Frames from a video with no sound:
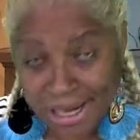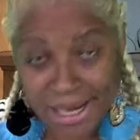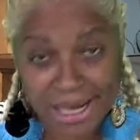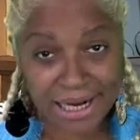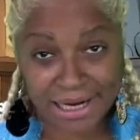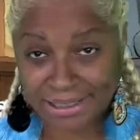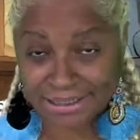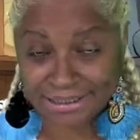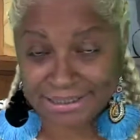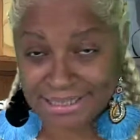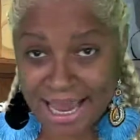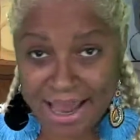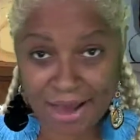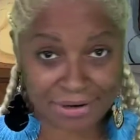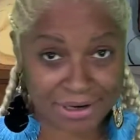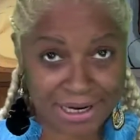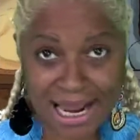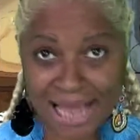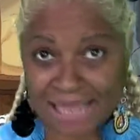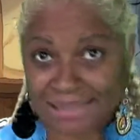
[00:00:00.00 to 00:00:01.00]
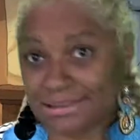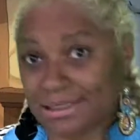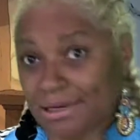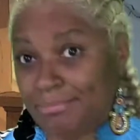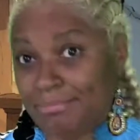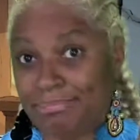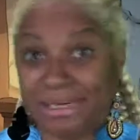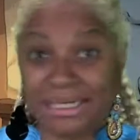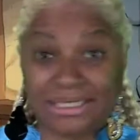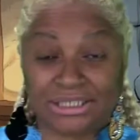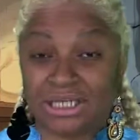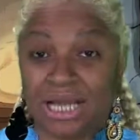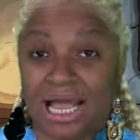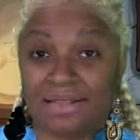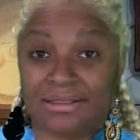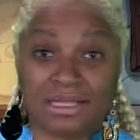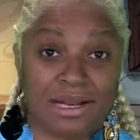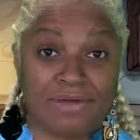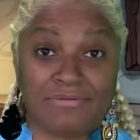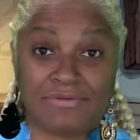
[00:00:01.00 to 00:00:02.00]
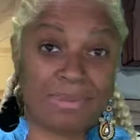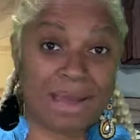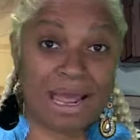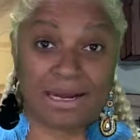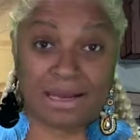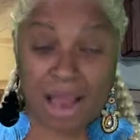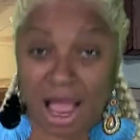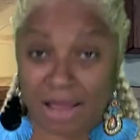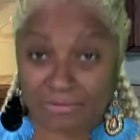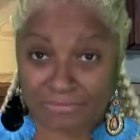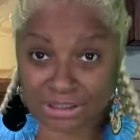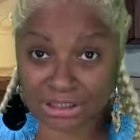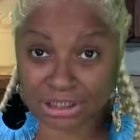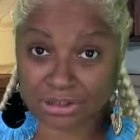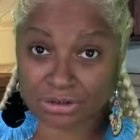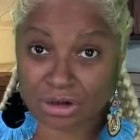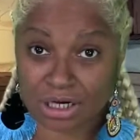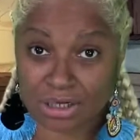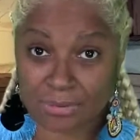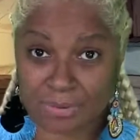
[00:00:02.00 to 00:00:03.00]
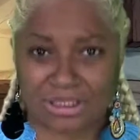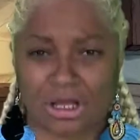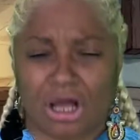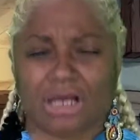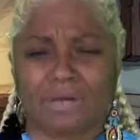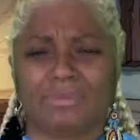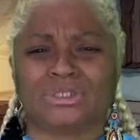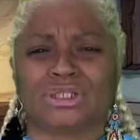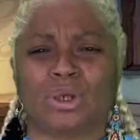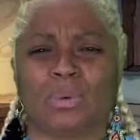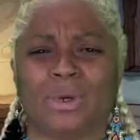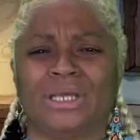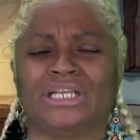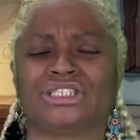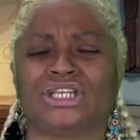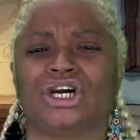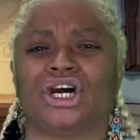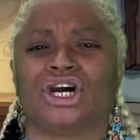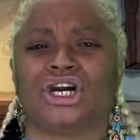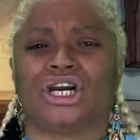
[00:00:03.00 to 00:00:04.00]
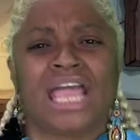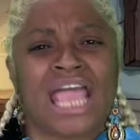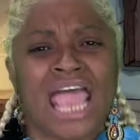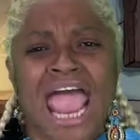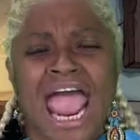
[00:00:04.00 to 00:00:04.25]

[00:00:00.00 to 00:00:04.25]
in the town and not some big shot that everybody obviously thought he was a wizard.